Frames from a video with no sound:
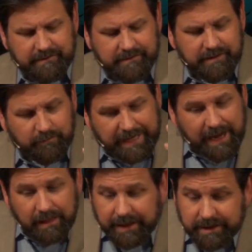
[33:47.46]
The
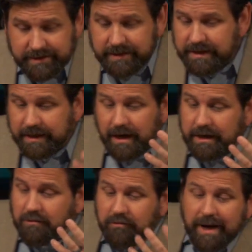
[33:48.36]
reality is this that
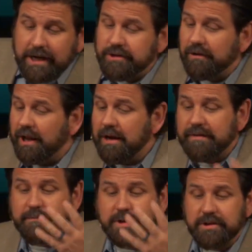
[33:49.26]
God created you to
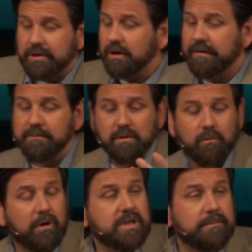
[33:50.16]
love Him, to serve Him, to
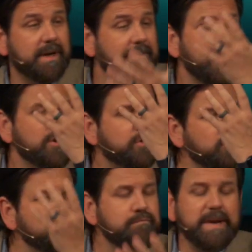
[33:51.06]
worship Him,
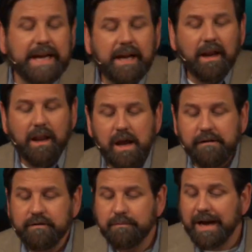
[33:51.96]
to be
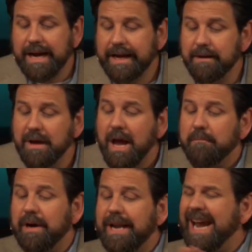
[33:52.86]
loved by Him.
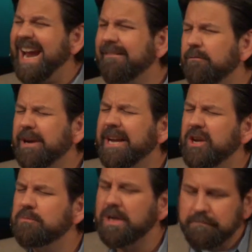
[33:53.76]
But every
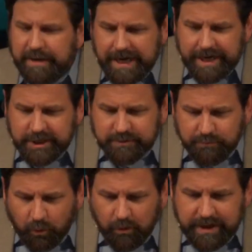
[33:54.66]
human being is
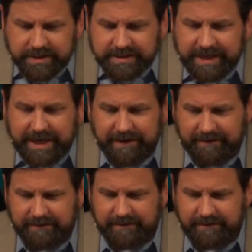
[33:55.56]
born in sin.